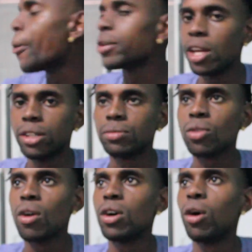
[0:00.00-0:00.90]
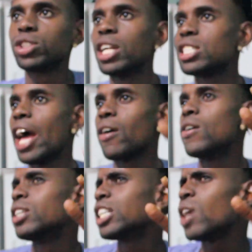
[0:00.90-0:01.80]
Okay. Also, it's
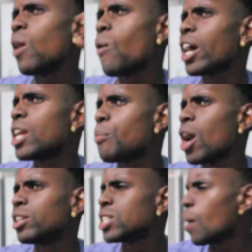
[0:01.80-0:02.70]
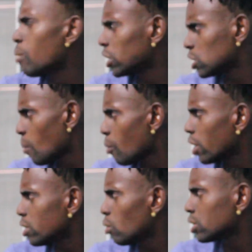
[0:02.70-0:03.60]
like that's like what kind of party is that? Bachelor
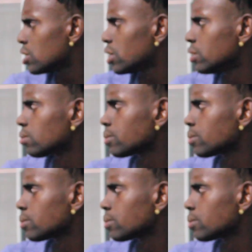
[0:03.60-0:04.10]
party? What is it?